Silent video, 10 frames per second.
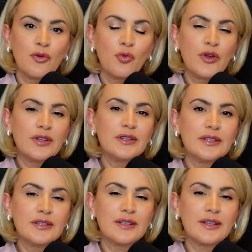
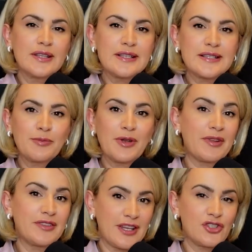Will this
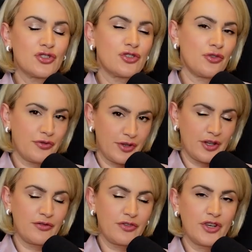implementation of
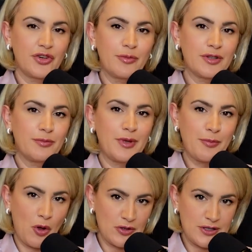the agreement be
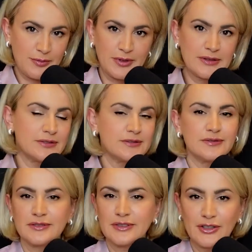possible?
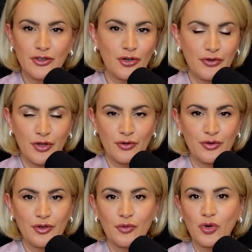In your
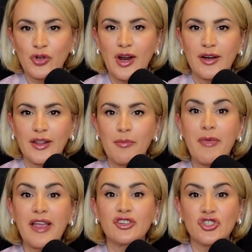view, what are the
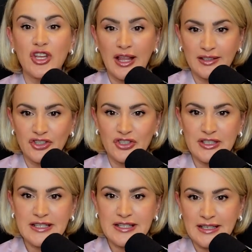main
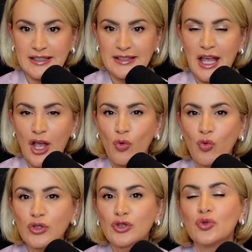challenges and
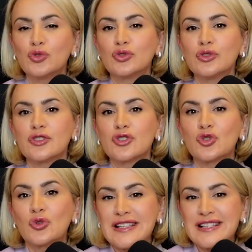what could
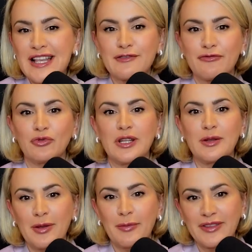successful
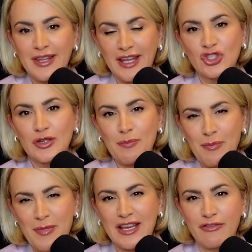implementation
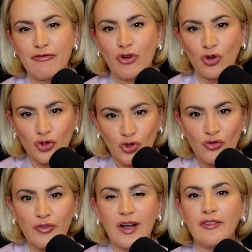mean for
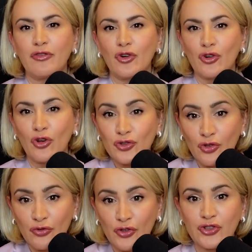
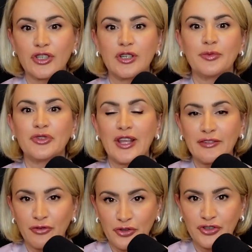Kosovo Serbs
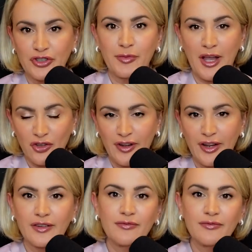and for Serbia? Jovana?